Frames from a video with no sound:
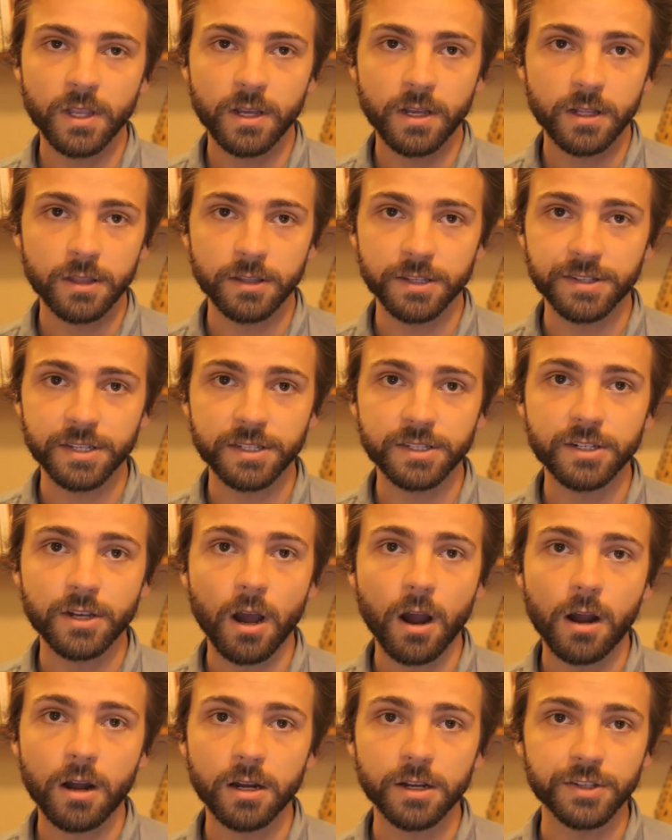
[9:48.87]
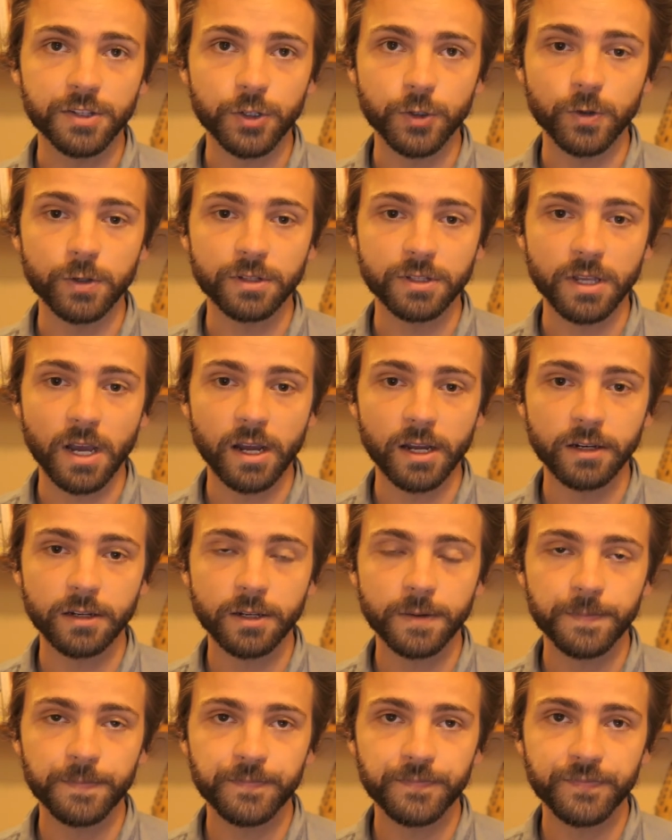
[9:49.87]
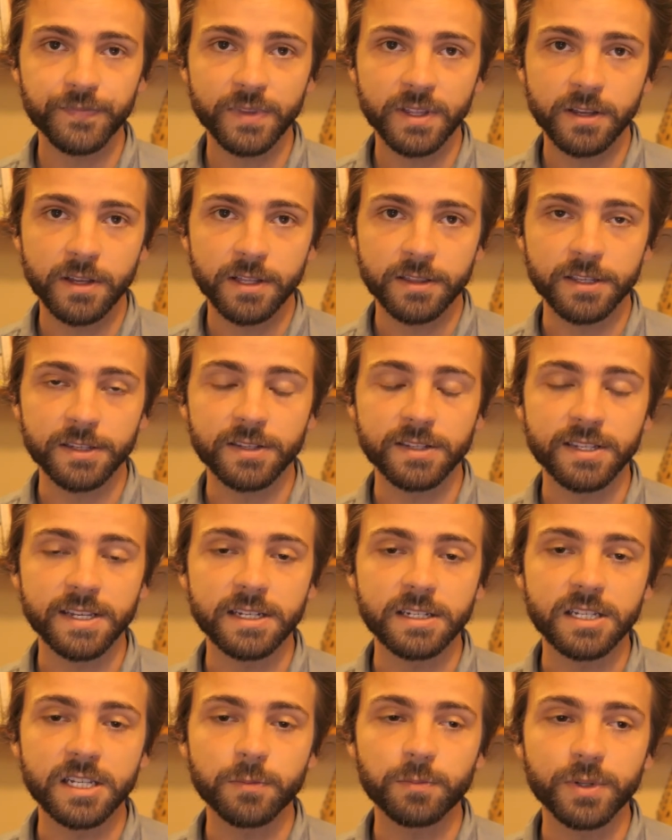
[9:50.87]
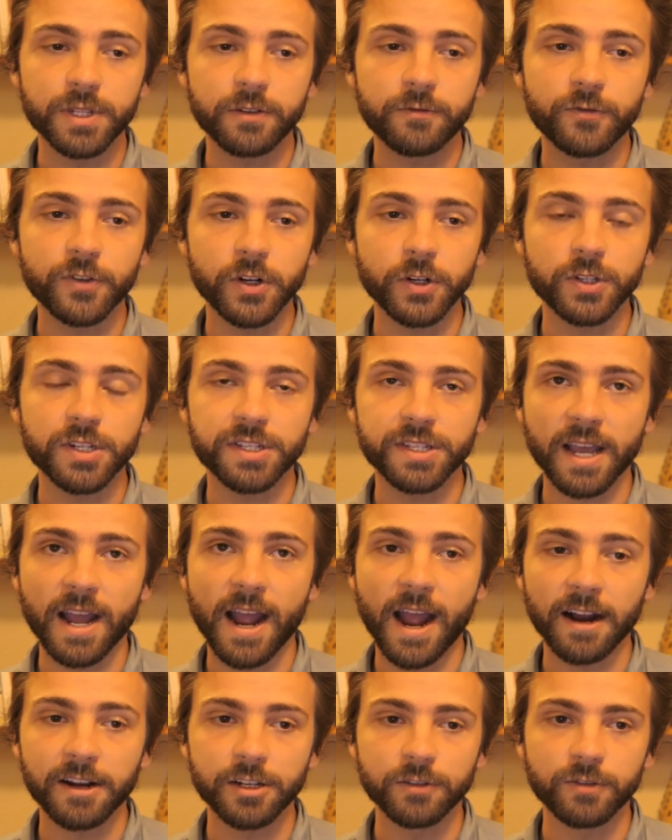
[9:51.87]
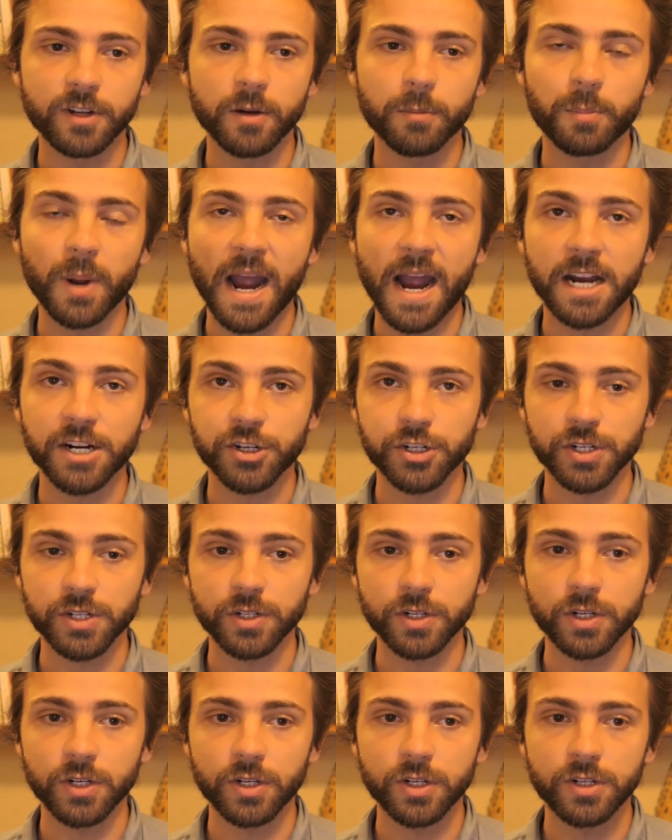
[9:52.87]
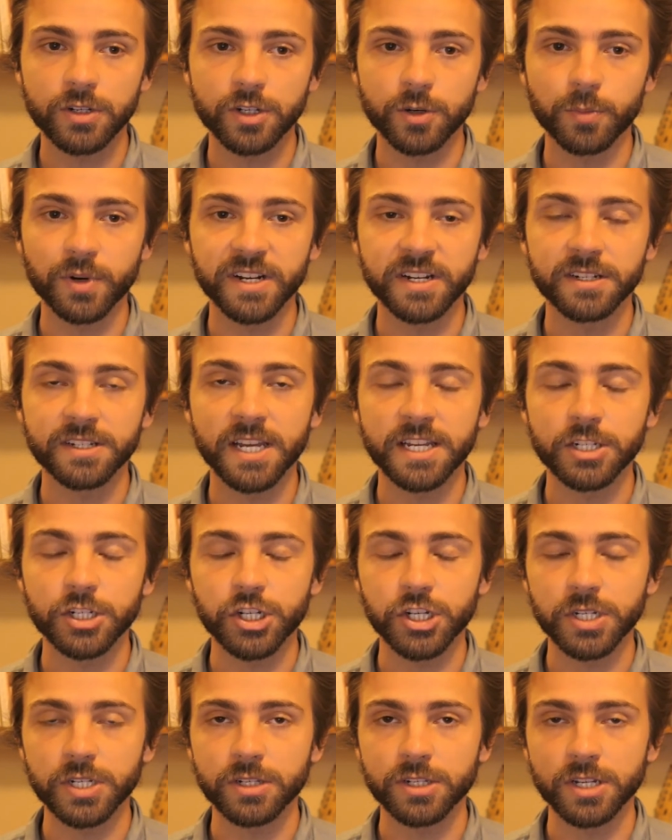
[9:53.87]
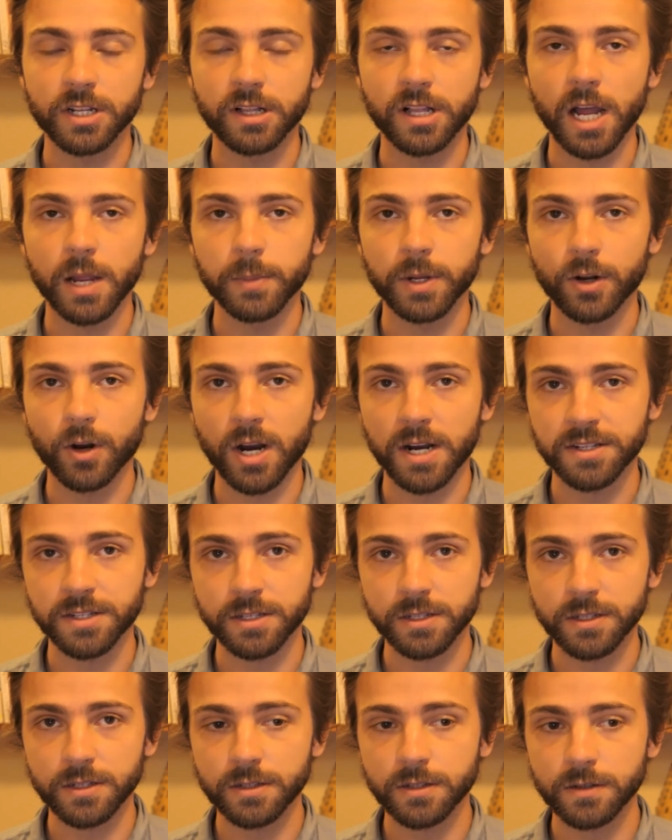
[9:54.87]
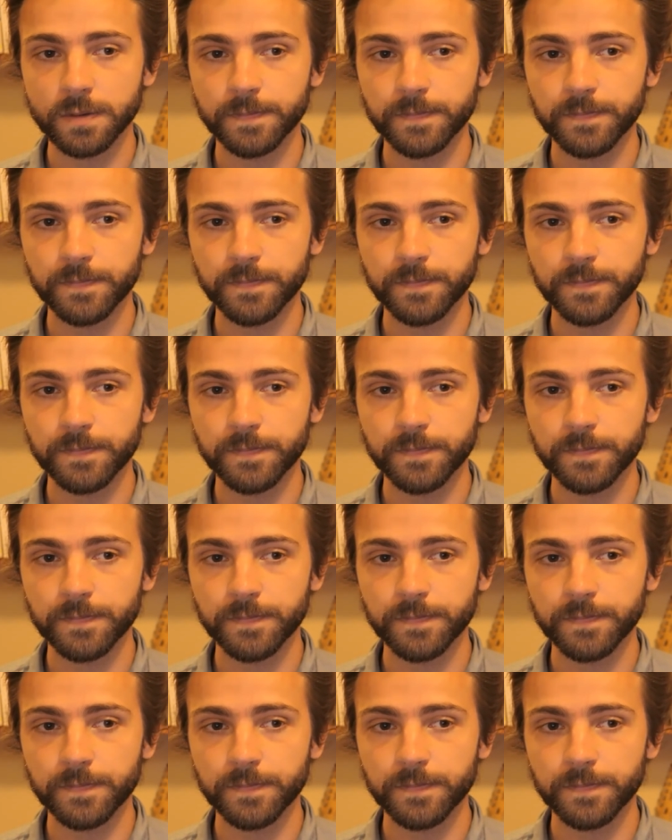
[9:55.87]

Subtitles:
"This is not a suicide. This is a deeply fearless act of compassion to bring attention to climate crisis."